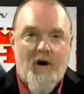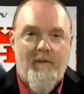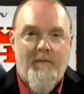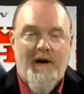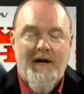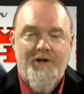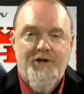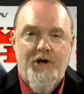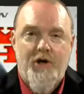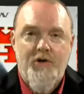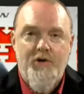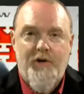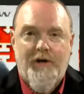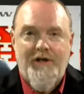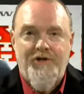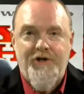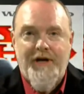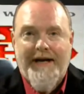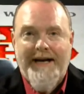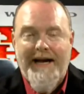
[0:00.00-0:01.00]
Macho, you
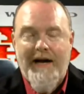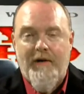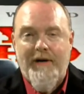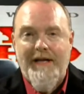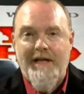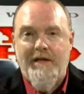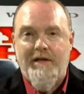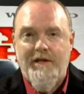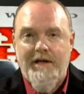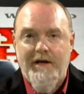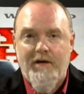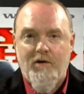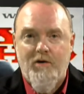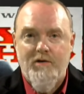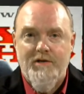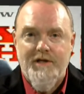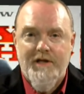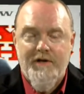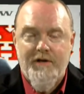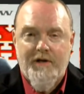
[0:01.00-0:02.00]
can check it out in
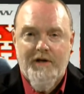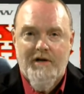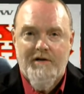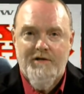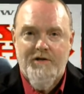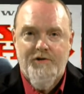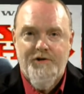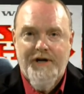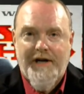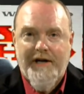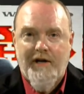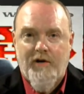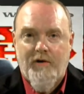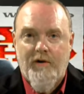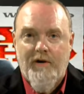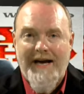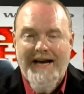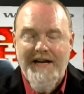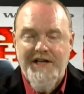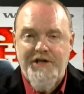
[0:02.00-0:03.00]
theaters, and you can also check it out
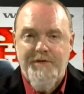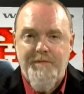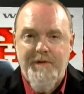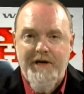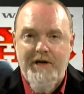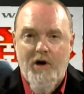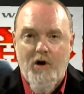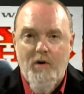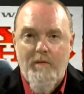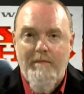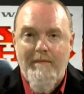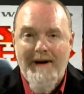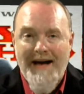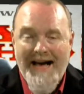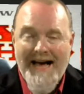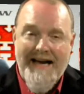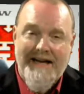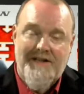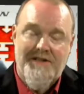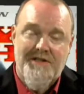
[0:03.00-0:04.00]
on HBO
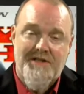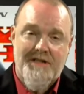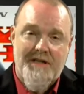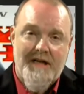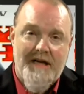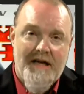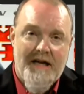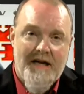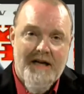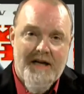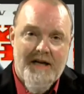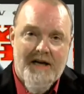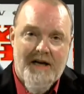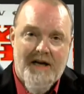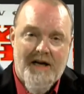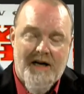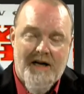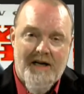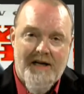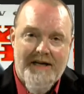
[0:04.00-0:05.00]
Max
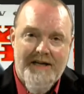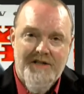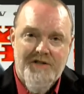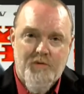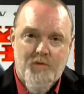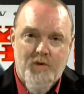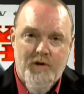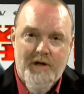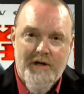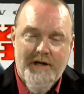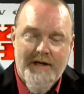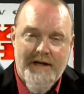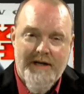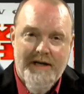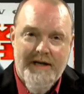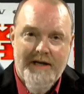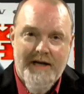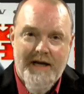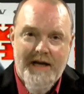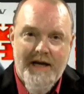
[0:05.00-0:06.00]
uh, Eastwood
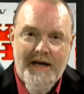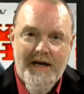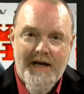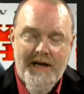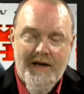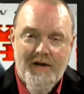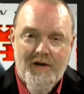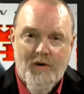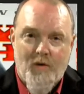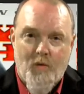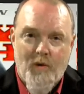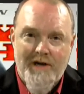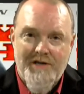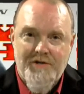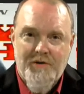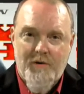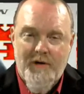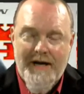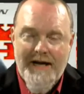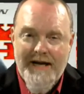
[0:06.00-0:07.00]
in a uh,
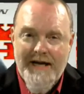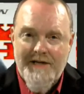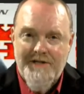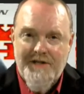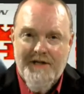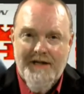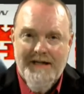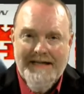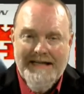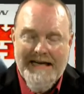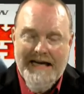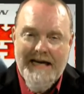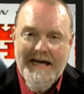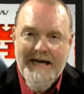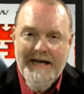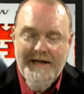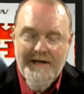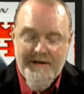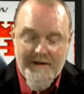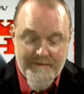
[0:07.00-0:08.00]
Western-esque
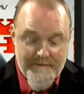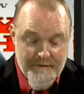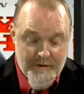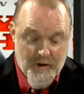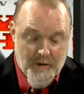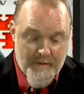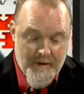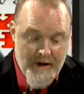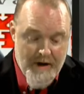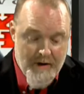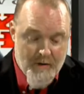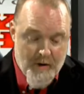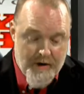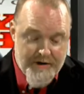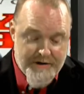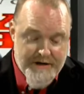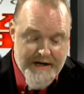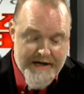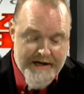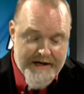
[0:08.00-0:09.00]
kind of film. We're
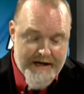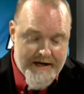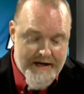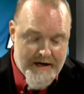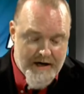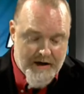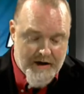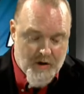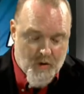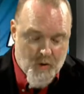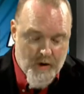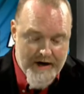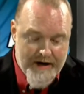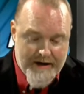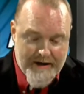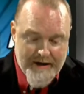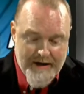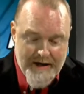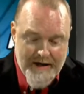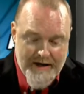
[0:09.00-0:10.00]
going to take a uh,
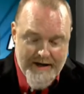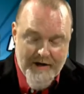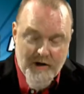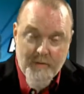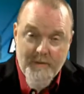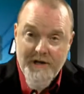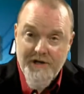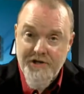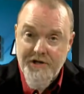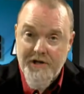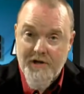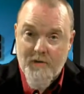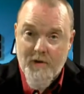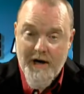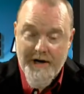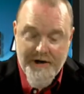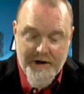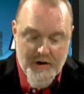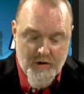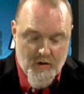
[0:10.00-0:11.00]
quick uh, intermission
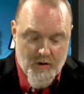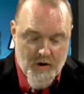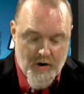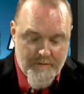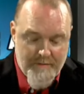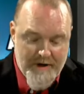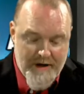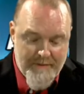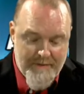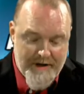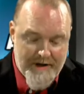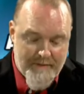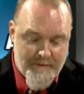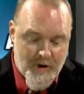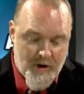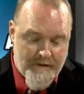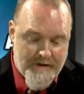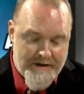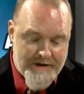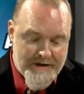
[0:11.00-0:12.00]
right here on Meet Me in the
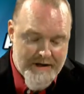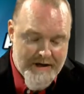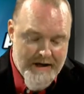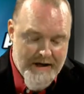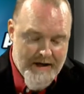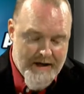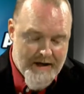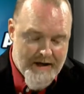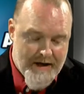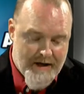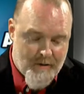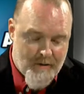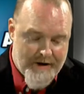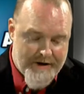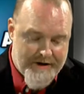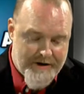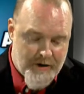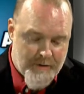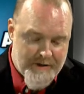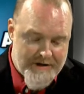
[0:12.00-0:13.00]
Movies. Uh,
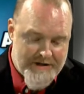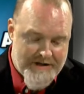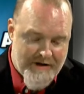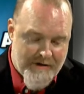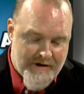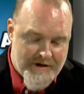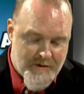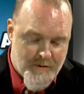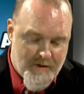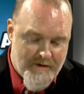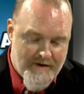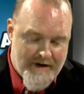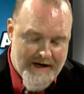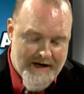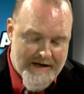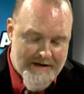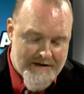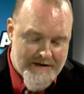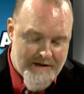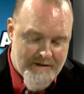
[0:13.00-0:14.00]
Greg Tillman's telling us we've
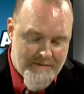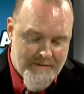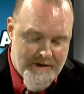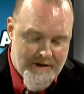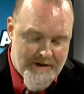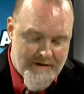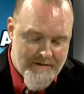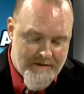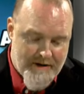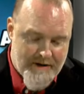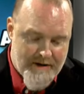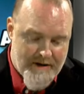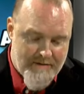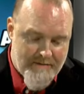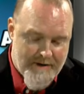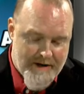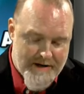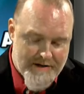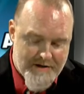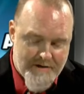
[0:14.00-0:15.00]
got some uh,
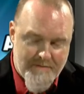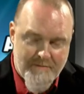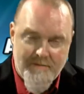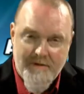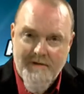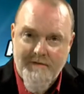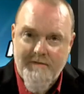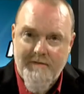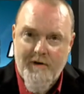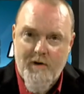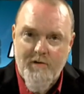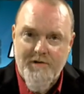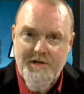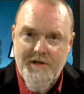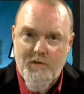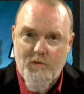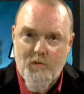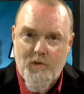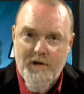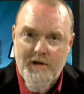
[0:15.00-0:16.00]
got some folks
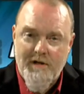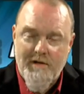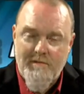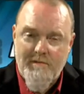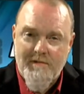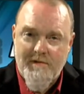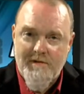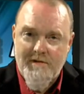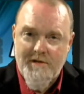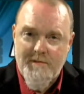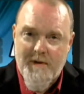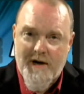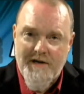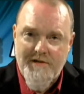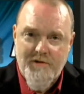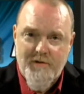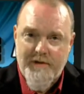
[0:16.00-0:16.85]
that want to sponsor